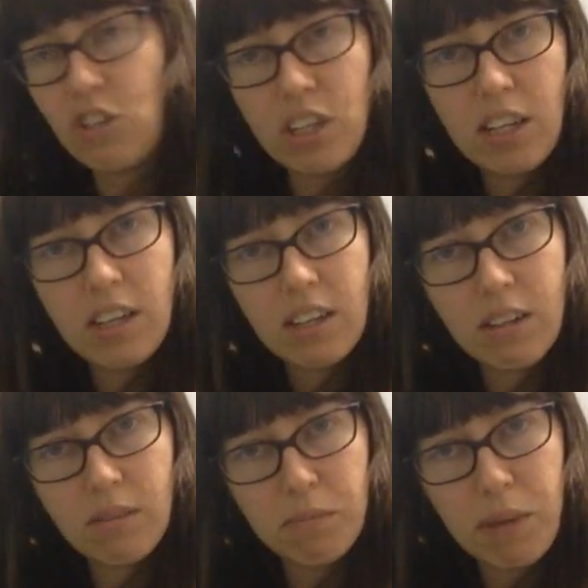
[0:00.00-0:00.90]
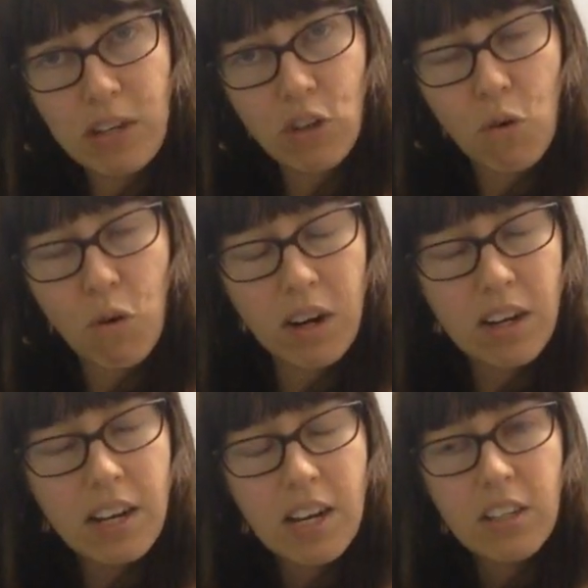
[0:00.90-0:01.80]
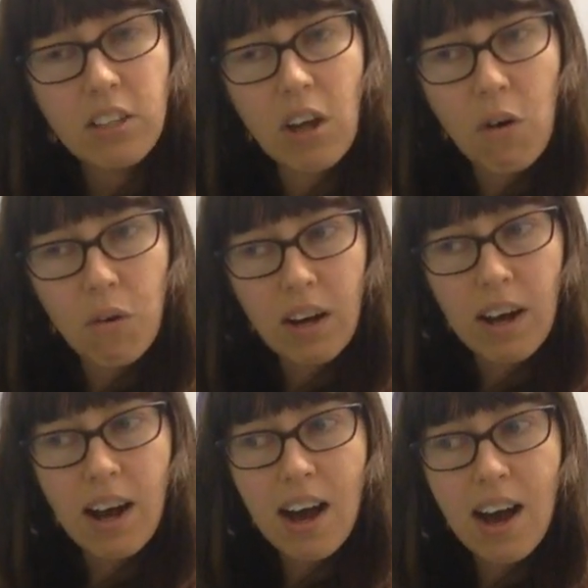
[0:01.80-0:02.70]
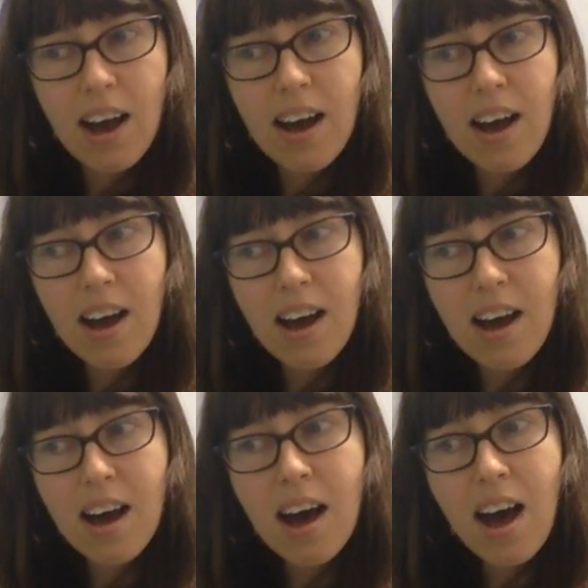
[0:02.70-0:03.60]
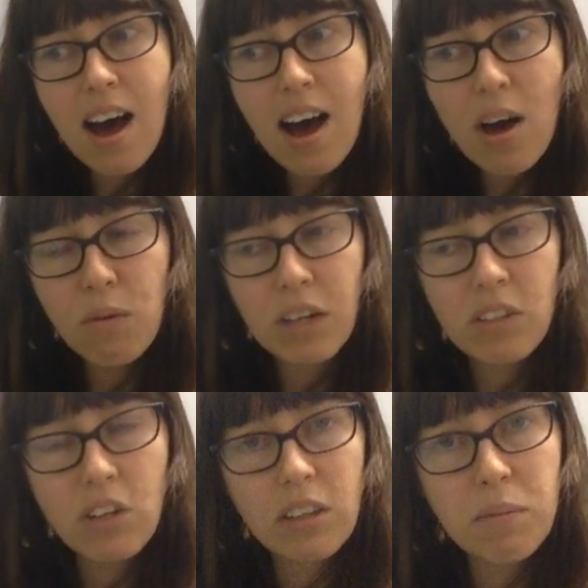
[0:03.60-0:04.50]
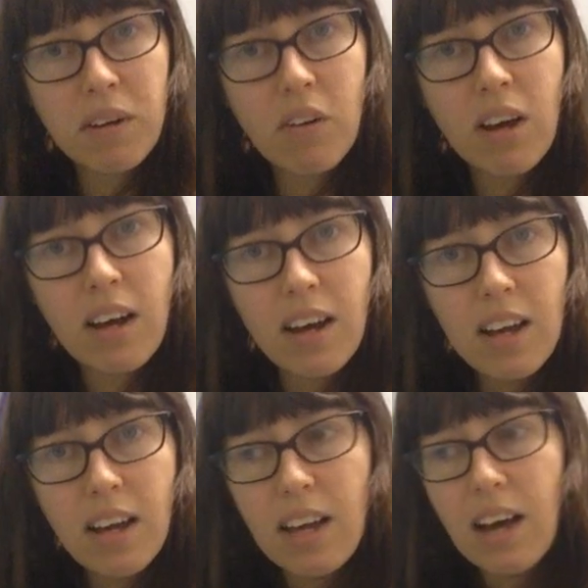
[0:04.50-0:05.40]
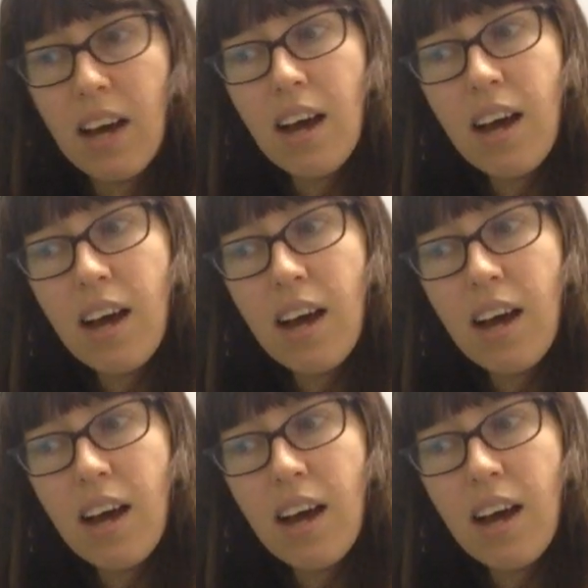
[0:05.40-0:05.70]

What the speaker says: G major chord. So we're going to start in the middle, and